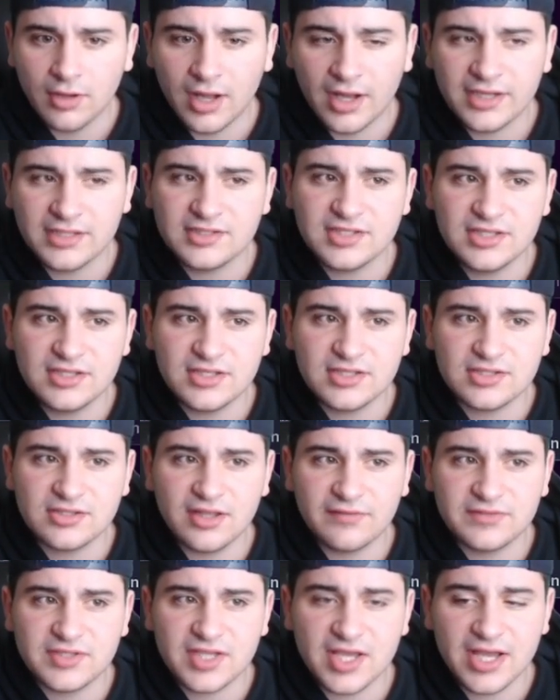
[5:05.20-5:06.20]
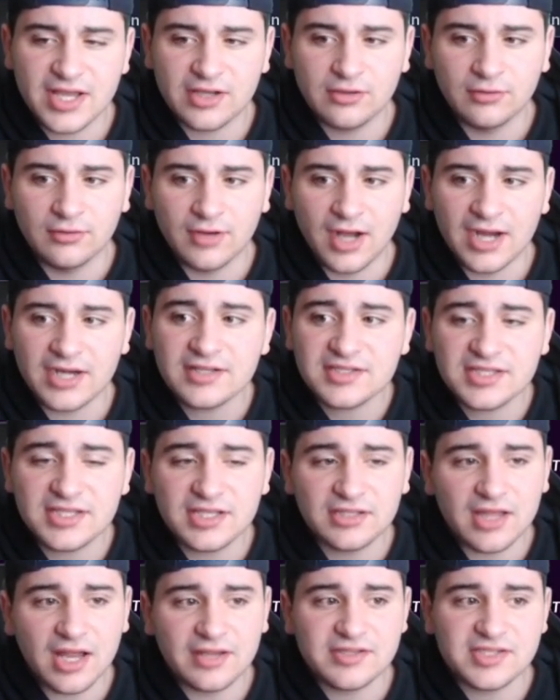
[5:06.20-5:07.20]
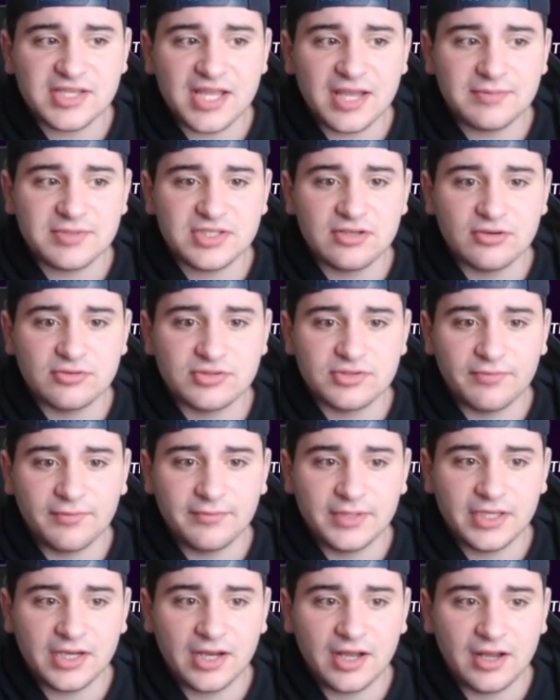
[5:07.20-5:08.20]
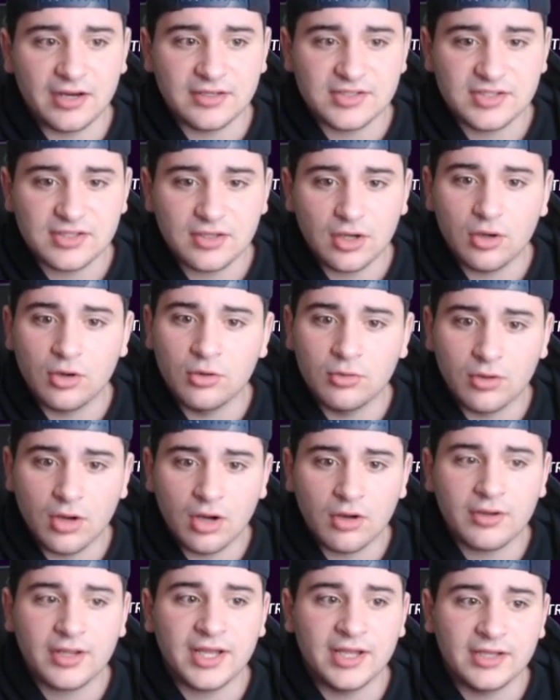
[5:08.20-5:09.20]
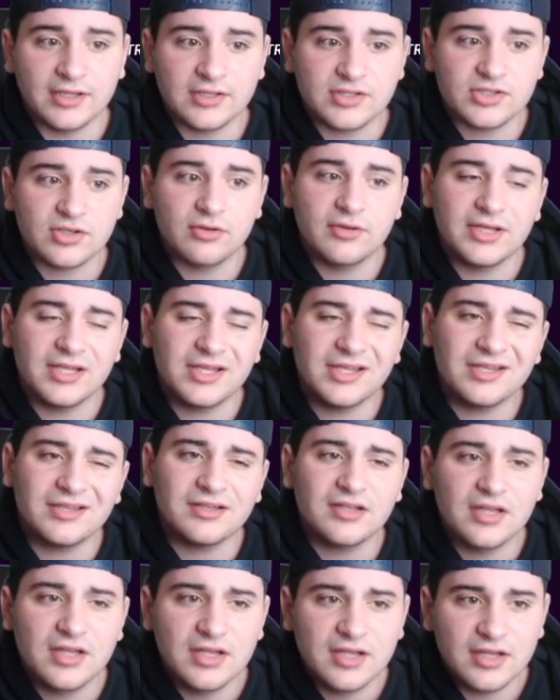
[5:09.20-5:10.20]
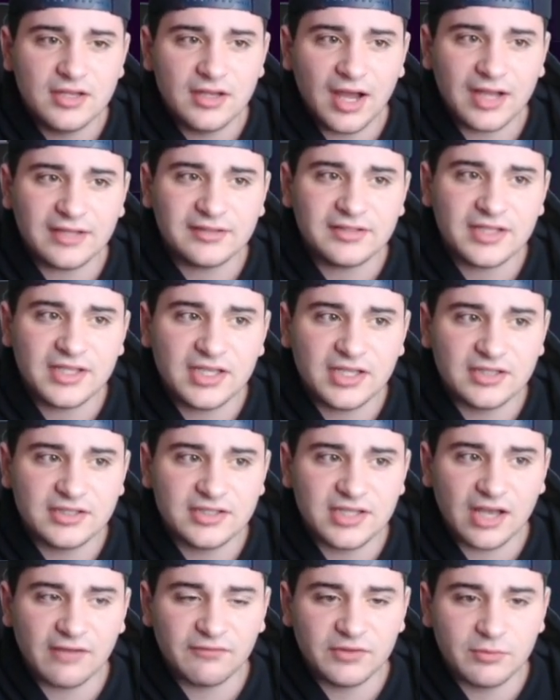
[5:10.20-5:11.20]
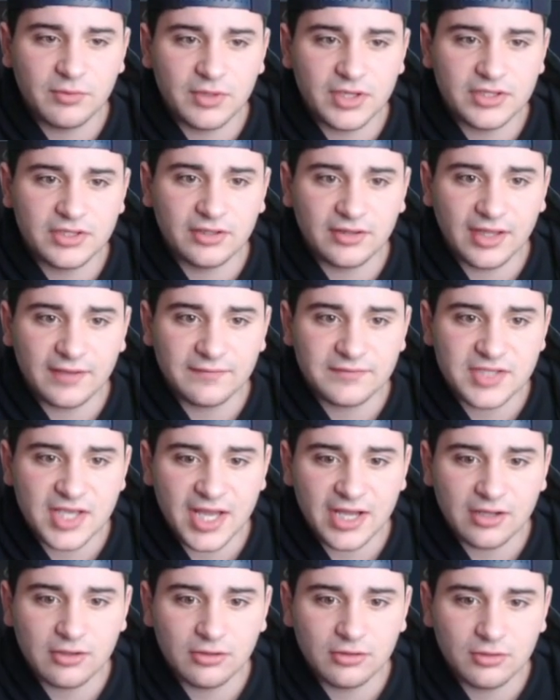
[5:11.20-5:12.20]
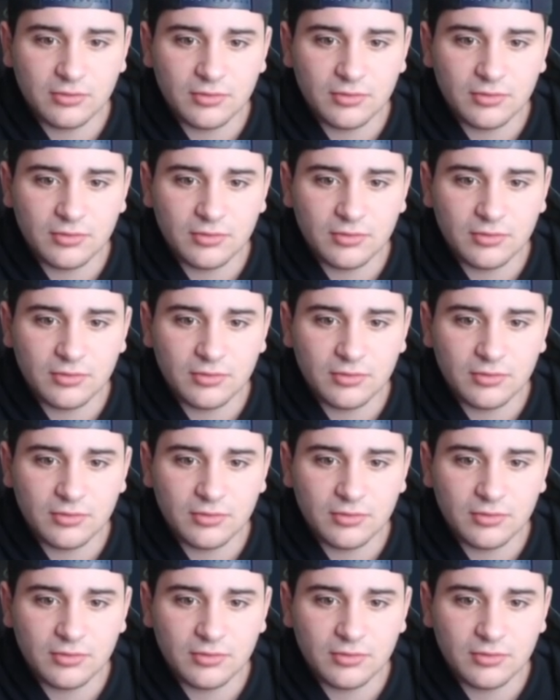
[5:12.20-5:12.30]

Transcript: I didn't see this left tackle. I didn't see a lot of these campus heroes, if I'm being honest. Oh, okay. So, eh. I think he can definitely win the left tackle